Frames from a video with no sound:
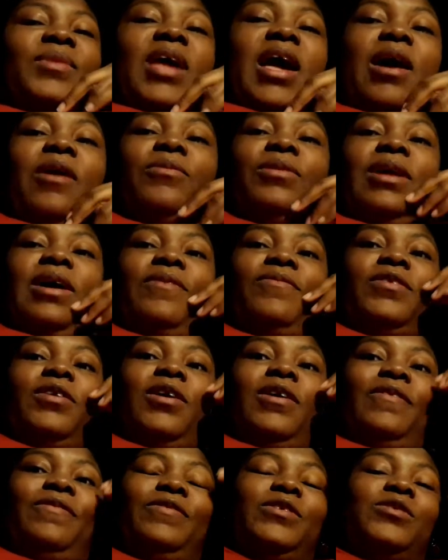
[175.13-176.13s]
I would have
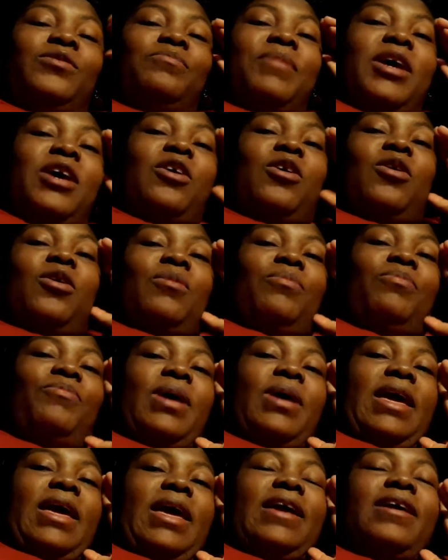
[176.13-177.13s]
loved to make up
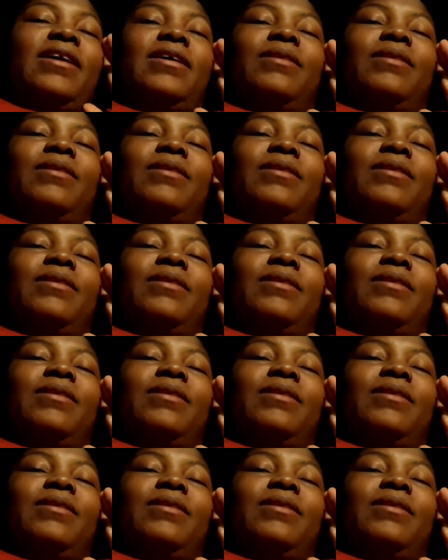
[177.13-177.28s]
eh,